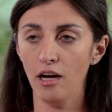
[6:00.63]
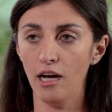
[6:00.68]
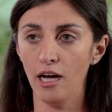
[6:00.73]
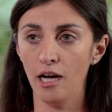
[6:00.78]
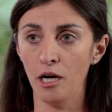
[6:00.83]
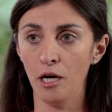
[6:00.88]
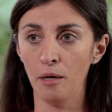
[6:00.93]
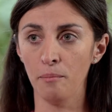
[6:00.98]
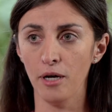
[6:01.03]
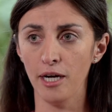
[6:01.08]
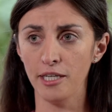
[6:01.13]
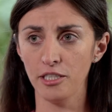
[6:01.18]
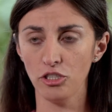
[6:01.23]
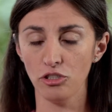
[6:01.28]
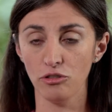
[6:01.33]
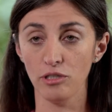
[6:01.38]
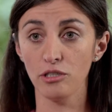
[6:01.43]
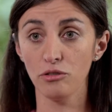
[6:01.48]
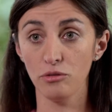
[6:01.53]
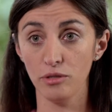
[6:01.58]
I
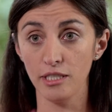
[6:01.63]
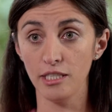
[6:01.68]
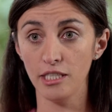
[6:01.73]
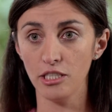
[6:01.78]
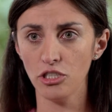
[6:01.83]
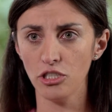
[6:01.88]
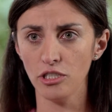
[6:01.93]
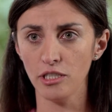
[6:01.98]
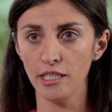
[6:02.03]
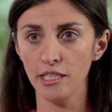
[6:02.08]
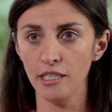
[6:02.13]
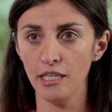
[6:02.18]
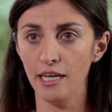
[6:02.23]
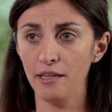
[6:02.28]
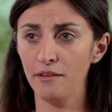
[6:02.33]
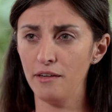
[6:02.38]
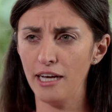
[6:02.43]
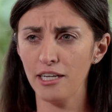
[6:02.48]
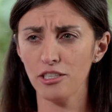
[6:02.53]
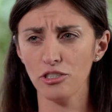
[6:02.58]
struggled initially
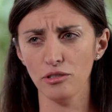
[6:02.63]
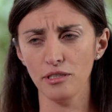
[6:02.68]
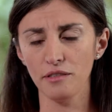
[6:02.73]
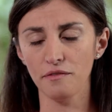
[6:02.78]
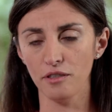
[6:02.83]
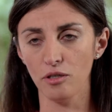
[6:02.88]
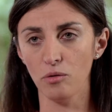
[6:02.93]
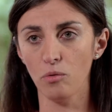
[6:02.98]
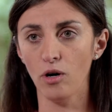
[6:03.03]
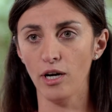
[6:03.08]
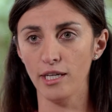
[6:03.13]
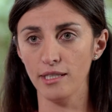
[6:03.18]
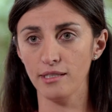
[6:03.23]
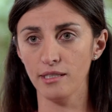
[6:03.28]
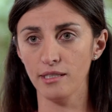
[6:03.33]
and actually for quite